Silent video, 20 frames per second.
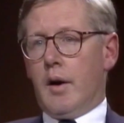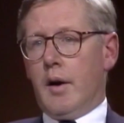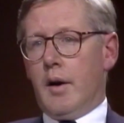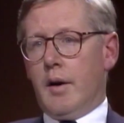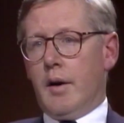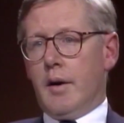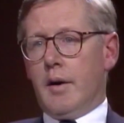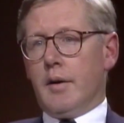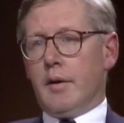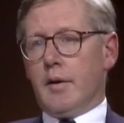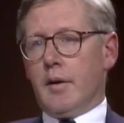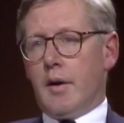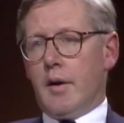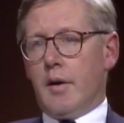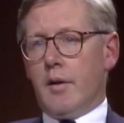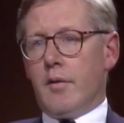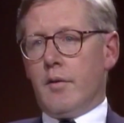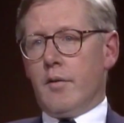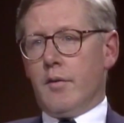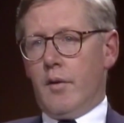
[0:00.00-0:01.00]

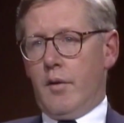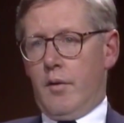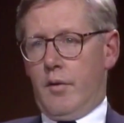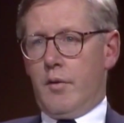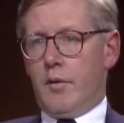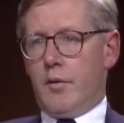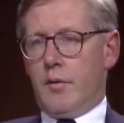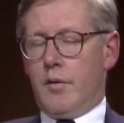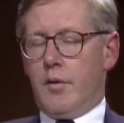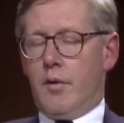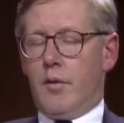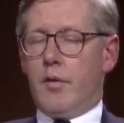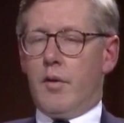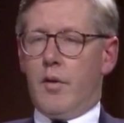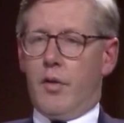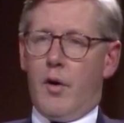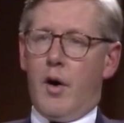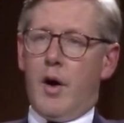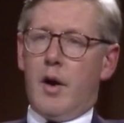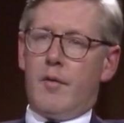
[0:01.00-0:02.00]
The
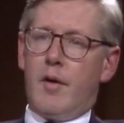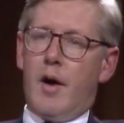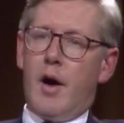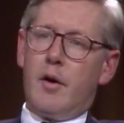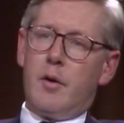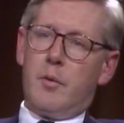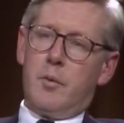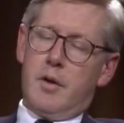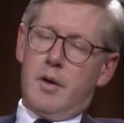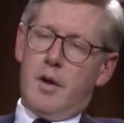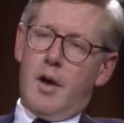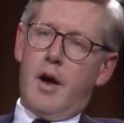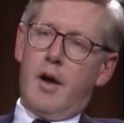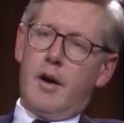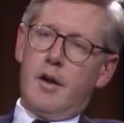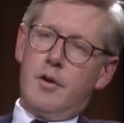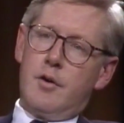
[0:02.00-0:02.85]
thought of how do you